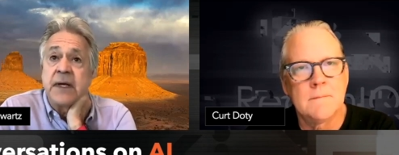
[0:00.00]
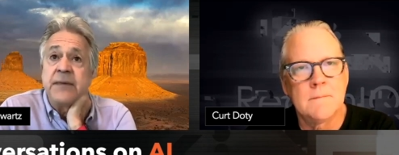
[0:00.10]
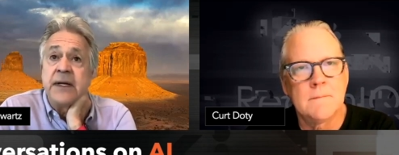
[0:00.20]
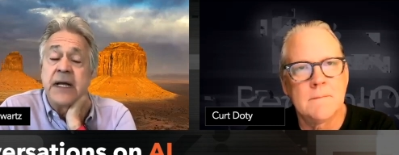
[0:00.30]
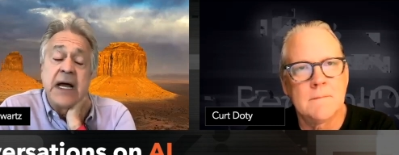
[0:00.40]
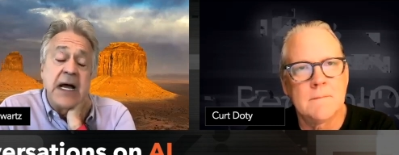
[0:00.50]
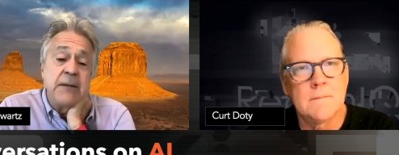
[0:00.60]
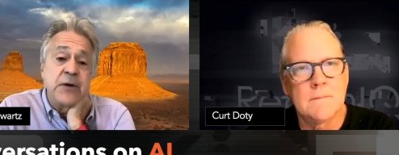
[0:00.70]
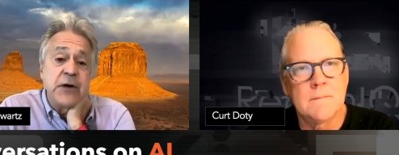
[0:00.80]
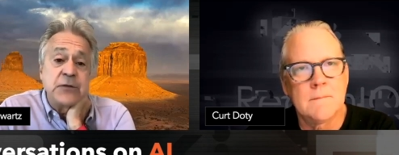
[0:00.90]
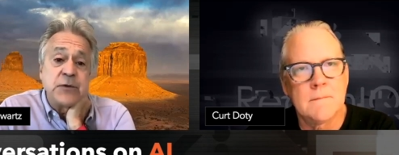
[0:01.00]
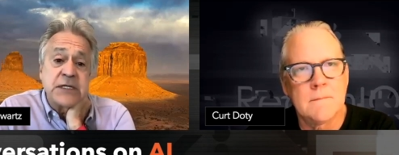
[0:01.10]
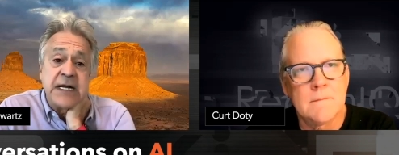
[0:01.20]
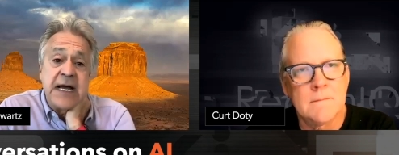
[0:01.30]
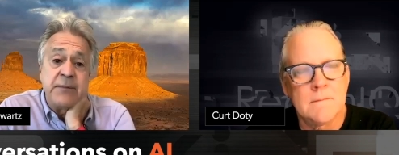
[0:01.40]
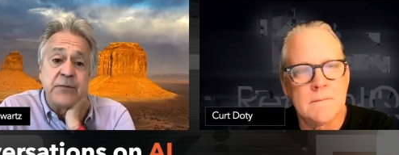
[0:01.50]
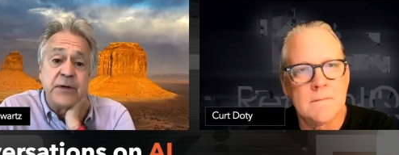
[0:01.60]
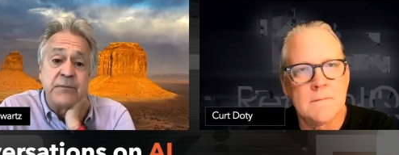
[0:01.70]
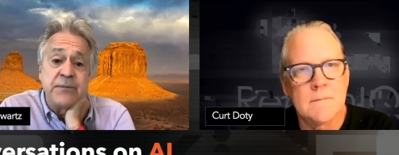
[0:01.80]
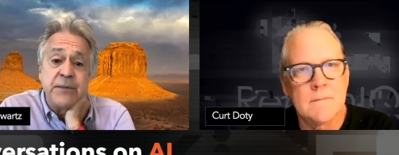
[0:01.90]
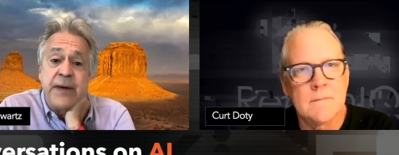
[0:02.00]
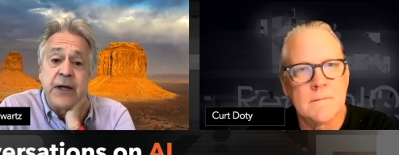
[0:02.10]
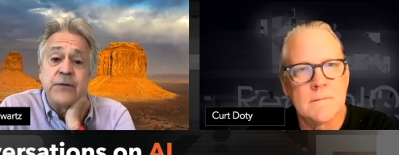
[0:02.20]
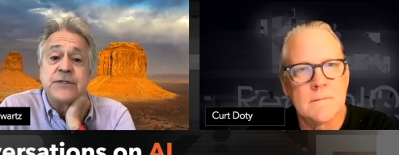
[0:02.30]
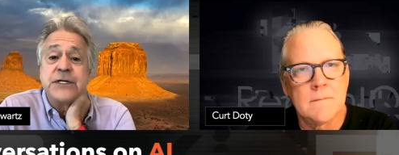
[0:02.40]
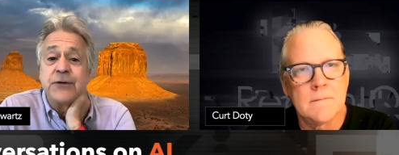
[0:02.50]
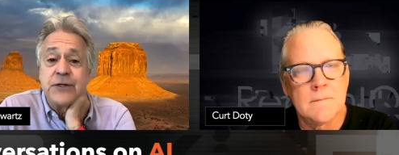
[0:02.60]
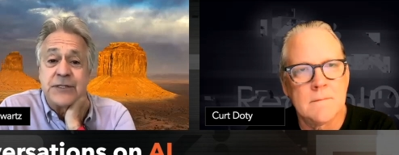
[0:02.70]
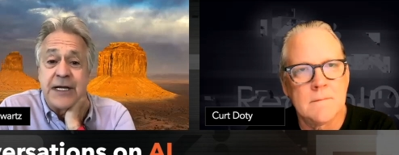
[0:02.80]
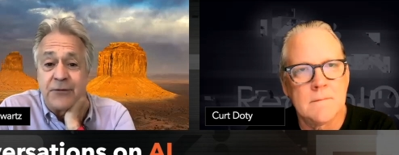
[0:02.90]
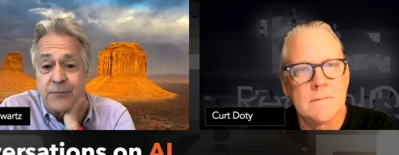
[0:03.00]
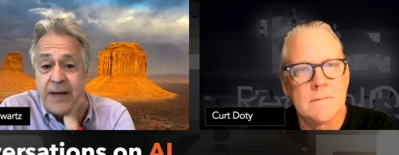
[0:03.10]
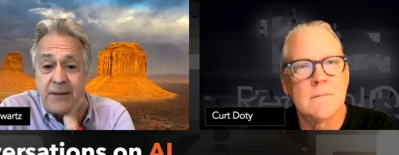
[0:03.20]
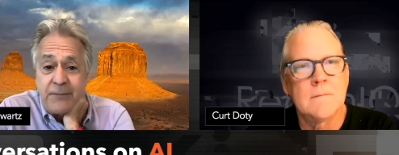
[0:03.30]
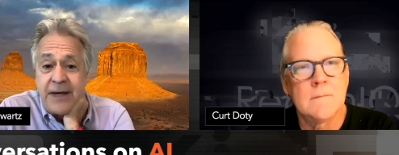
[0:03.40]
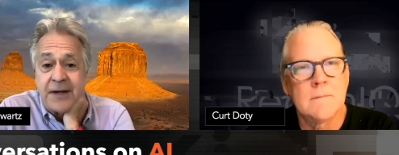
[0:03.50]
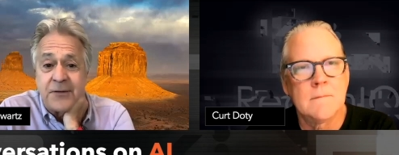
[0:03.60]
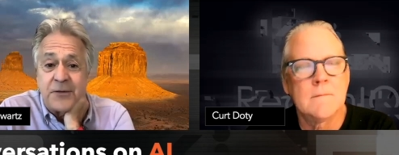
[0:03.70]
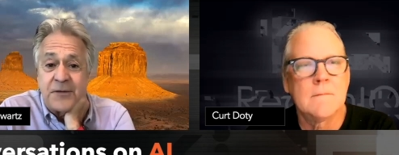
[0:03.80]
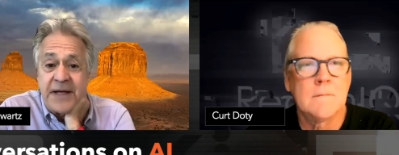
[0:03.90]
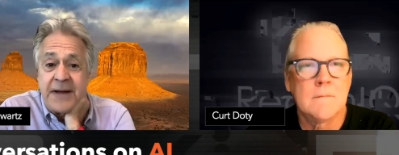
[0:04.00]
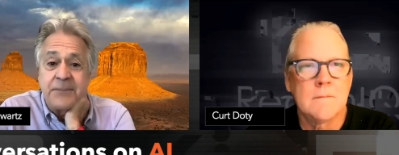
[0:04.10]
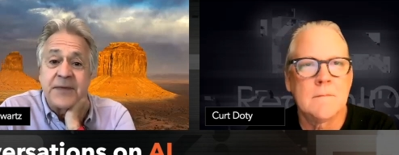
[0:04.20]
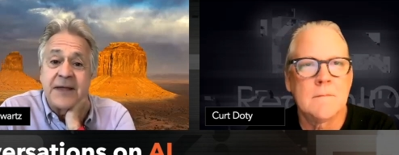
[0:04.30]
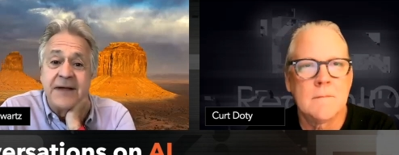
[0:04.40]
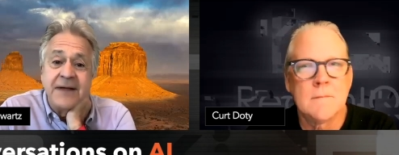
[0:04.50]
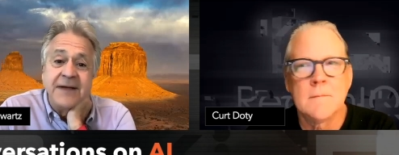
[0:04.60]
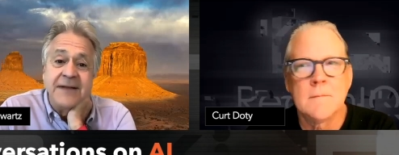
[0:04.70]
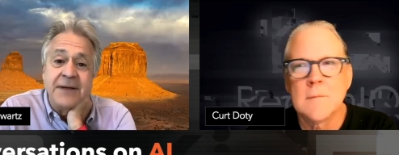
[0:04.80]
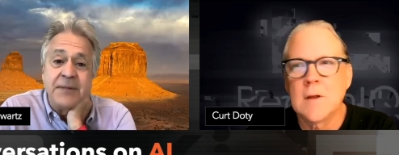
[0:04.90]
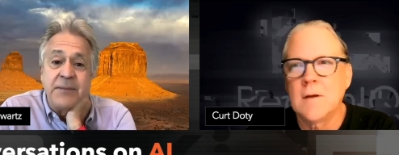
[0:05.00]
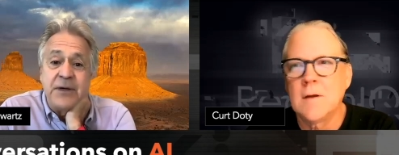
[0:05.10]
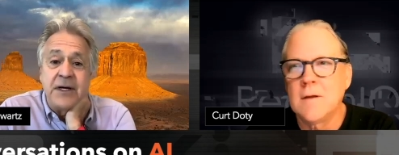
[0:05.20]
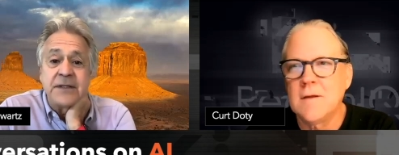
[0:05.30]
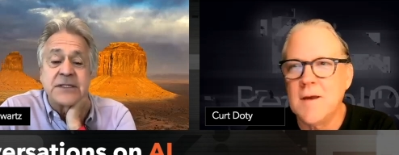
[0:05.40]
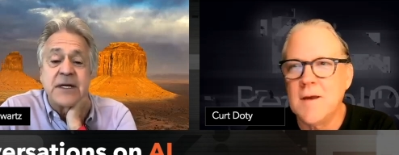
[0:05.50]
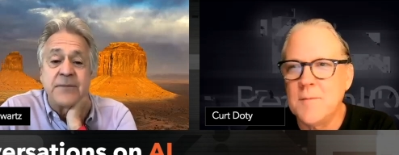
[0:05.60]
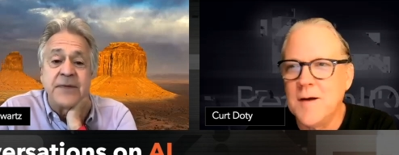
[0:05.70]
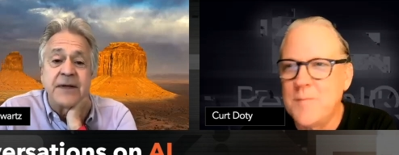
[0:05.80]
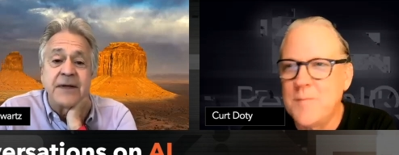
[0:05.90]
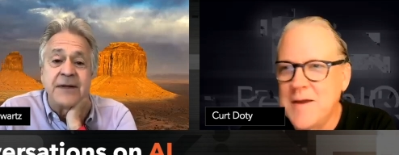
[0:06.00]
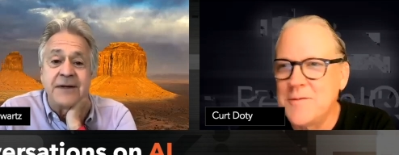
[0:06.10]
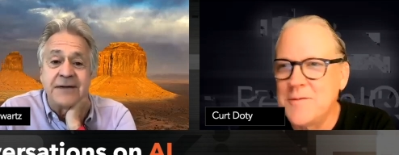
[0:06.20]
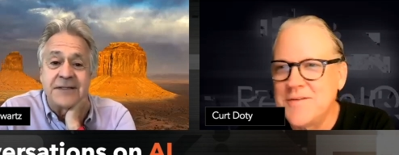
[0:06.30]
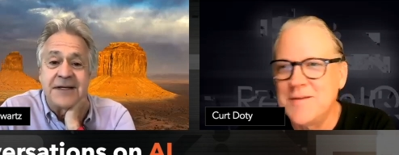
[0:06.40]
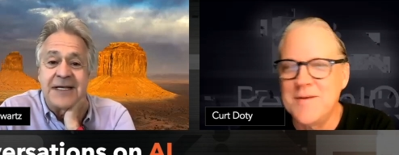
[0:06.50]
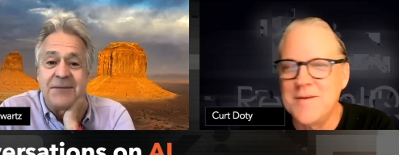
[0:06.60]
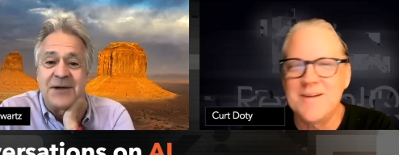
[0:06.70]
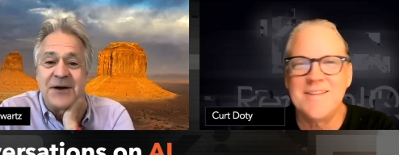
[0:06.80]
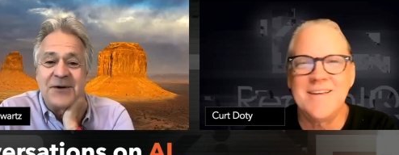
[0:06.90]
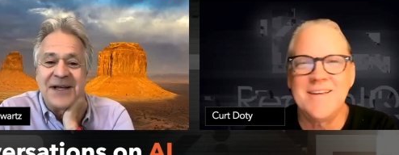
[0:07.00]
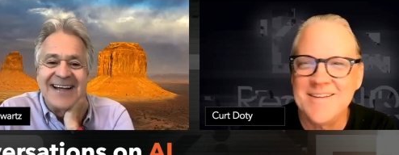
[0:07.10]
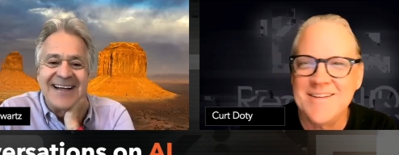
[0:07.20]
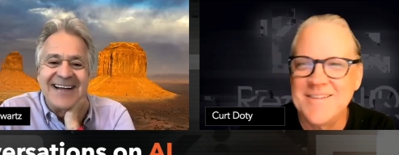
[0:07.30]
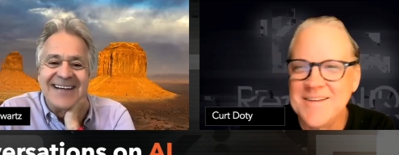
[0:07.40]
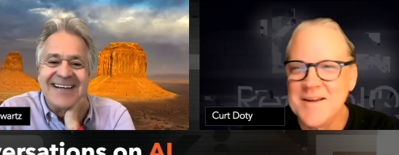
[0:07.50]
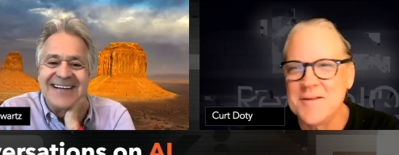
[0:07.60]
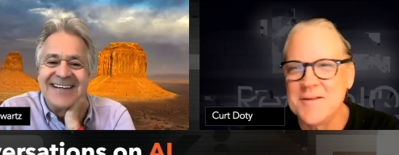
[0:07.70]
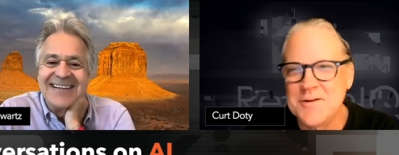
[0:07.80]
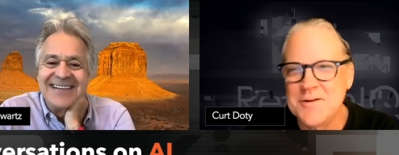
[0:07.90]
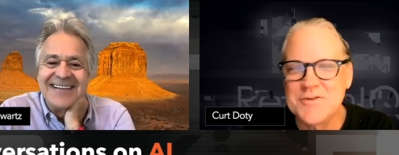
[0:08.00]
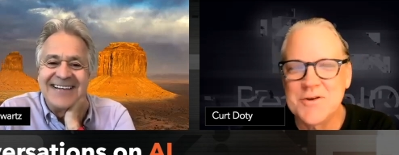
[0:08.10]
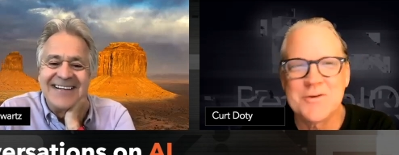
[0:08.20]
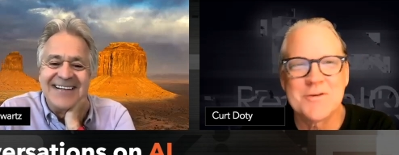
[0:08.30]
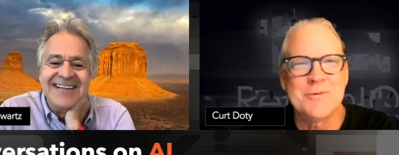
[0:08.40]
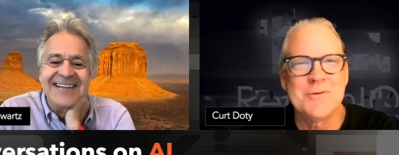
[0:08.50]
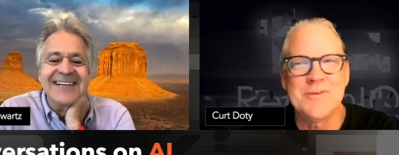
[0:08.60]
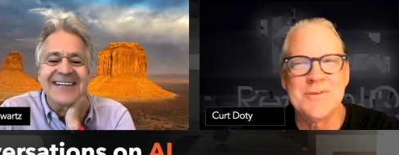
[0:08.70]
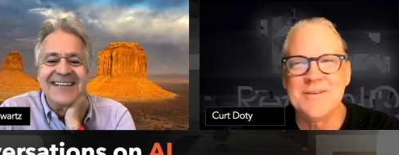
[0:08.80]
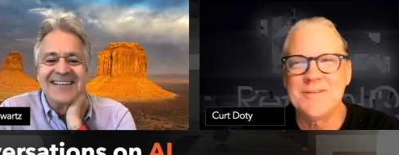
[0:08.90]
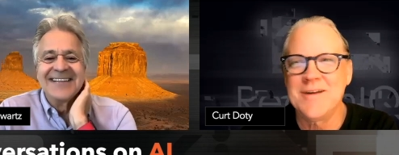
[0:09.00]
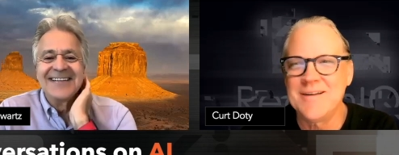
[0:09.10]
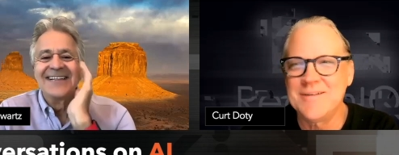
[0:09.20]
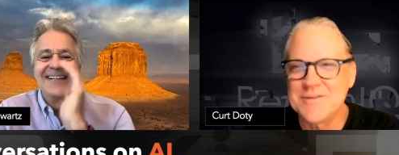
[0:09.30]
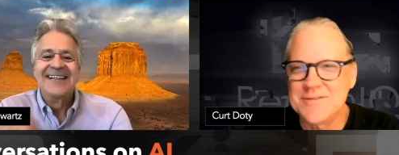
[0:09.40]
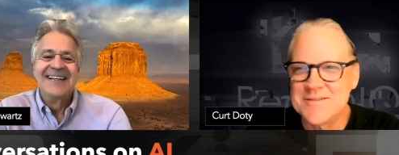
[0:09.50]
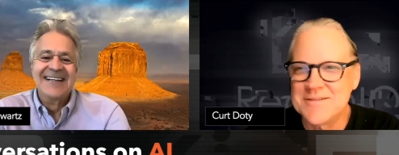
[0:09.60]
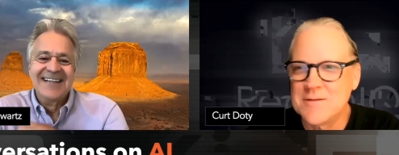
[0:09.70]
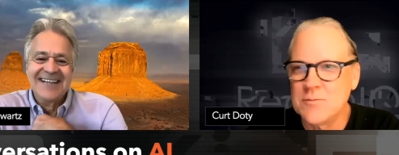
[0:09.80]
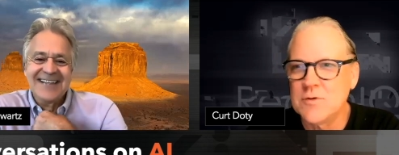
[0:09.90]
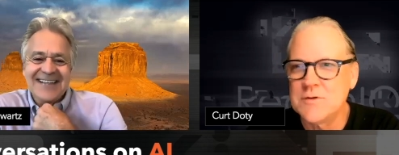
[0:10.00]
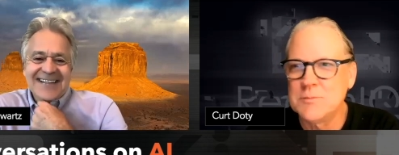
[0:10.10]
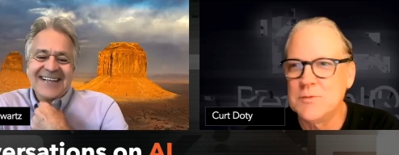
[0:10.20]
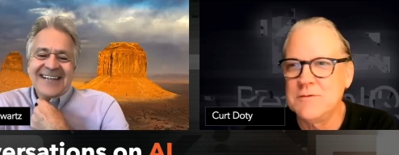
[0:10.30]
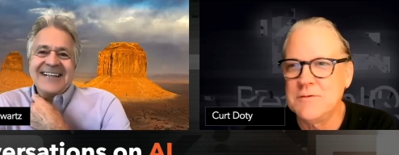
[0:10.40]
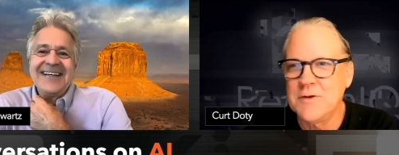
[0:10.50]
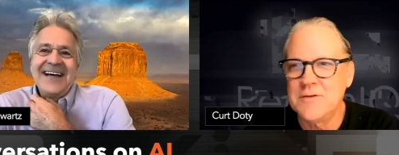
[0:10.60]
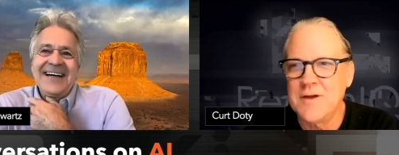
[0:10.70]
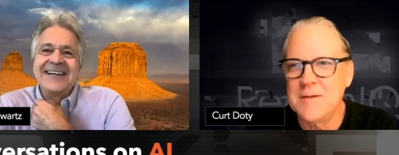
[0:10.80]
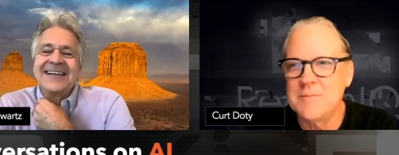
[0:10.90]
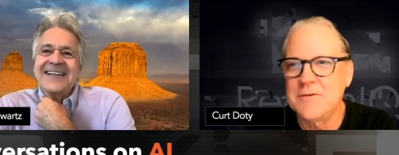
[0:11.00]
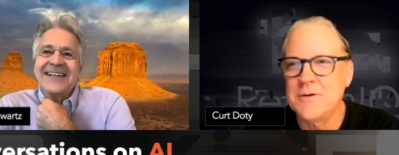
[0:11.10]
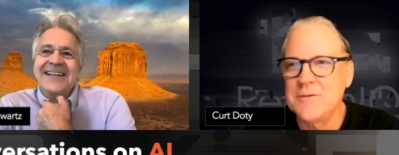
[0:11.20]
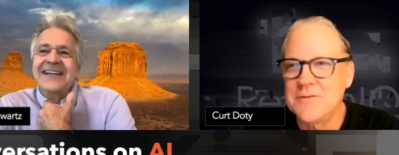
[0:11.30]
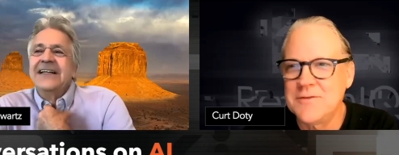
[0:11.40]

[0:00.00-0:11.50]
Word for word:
Speaker 1: I mean, I'm curious what's going to happen with the Penguin series now with Batman and all that. They might be on to
Speaker 2: some of them. Penguin did better than the new Joker movie, right? Which is the worst movie. Mm-hmm. So it's